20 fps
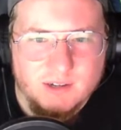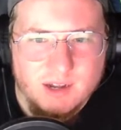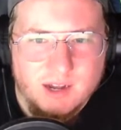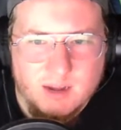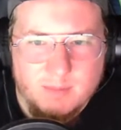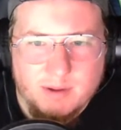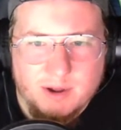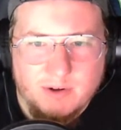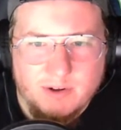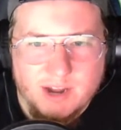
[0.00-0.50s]

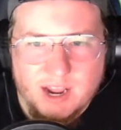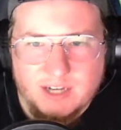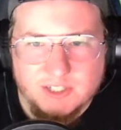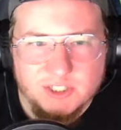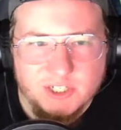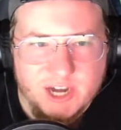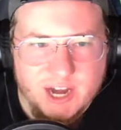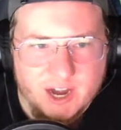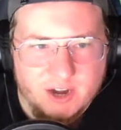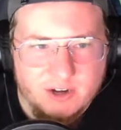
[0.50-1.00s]
about
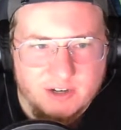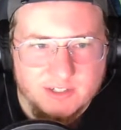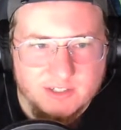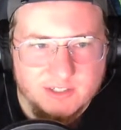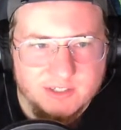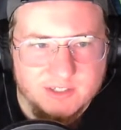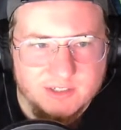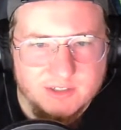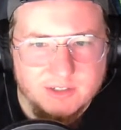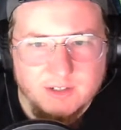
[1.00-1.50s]
Najee
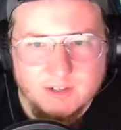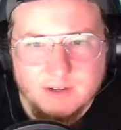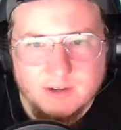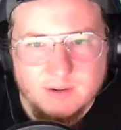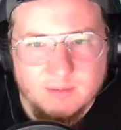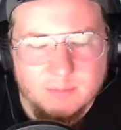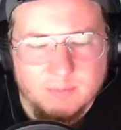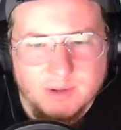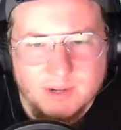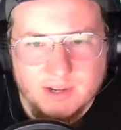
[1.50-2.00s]
Harris
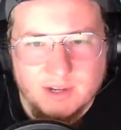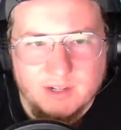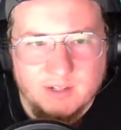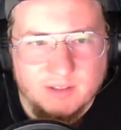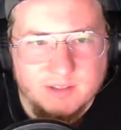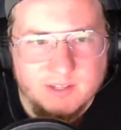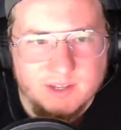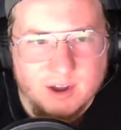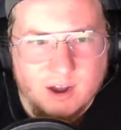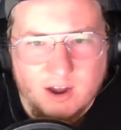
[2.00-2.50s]
being the